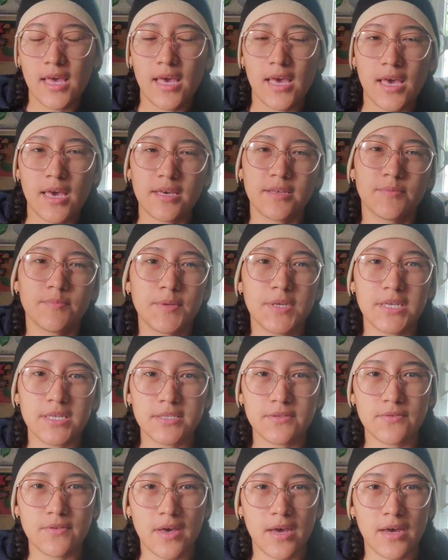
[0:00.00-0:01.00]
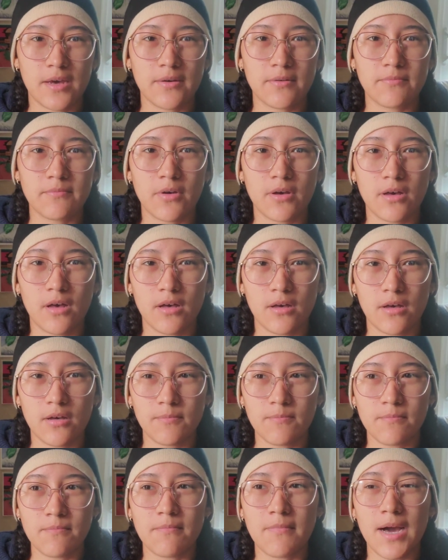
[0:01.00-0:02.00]
And because of that,
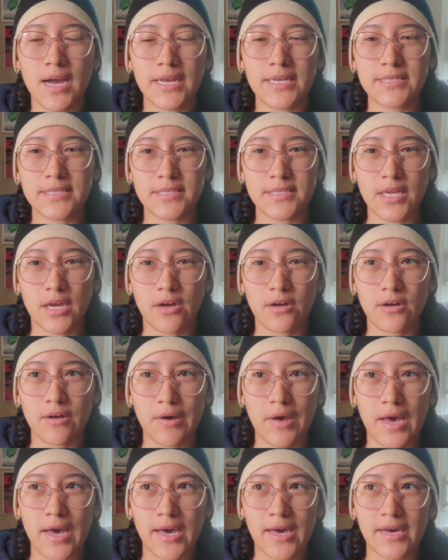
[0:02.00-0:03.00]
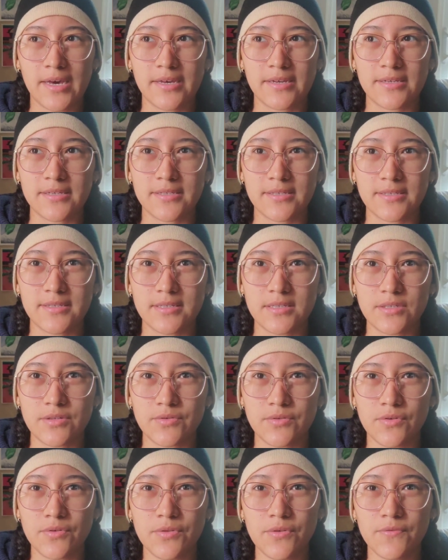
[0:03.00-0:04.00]
my style has
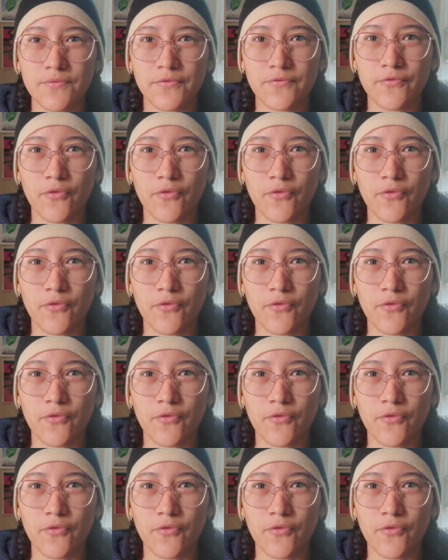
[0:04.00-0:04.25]
sort of